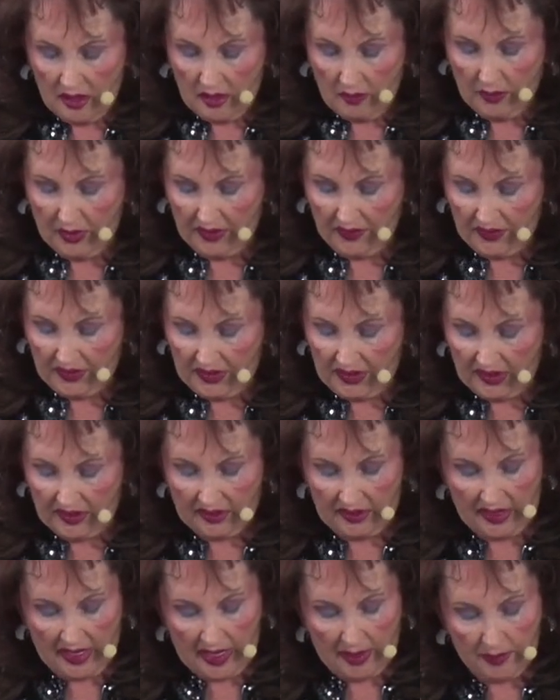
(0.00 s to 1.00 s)
But if it
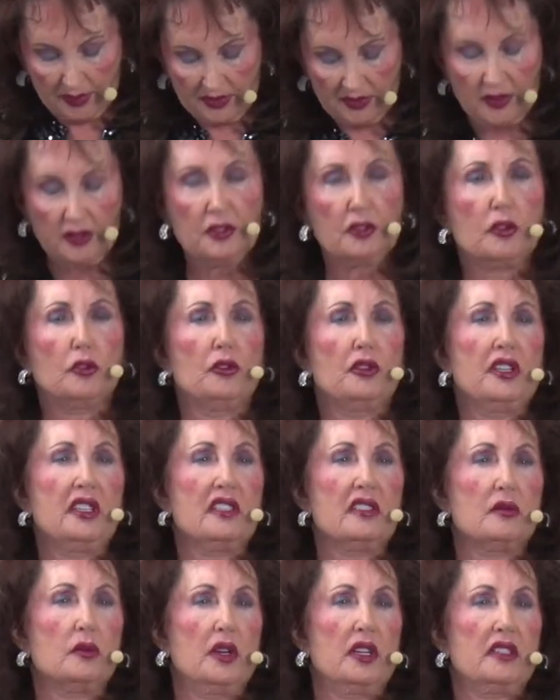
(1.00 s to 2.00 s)
doesn't happen, the decree
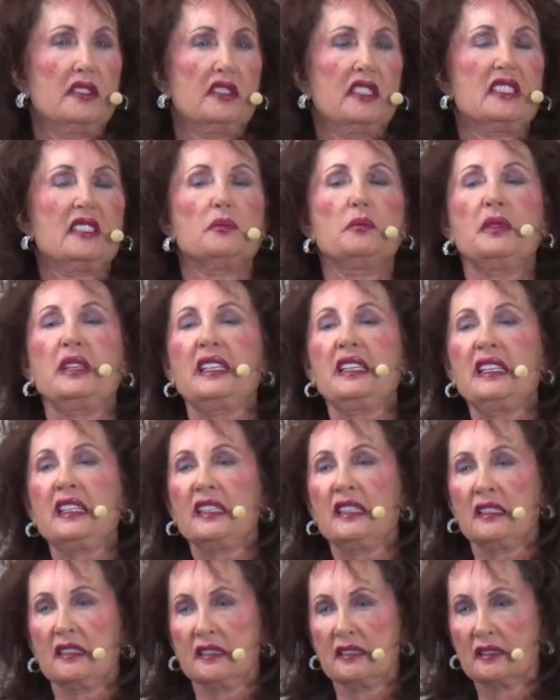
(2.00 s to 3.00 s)
is what? It's
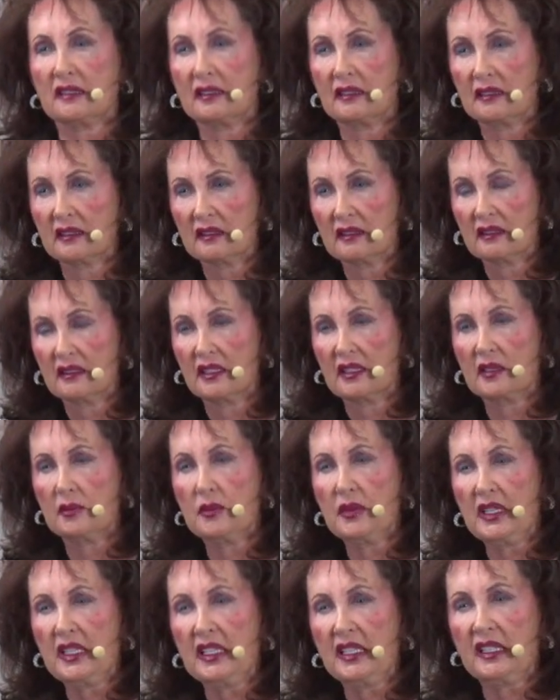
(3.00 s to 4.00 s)
meaningless. It's
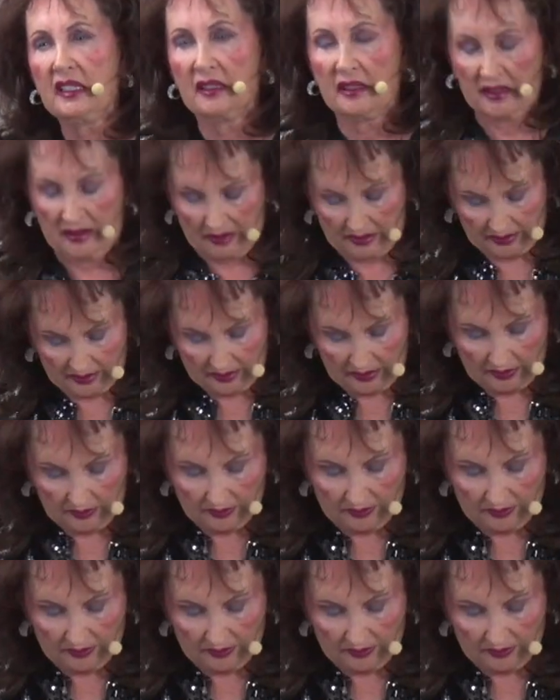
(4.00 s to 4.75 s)
meaningless.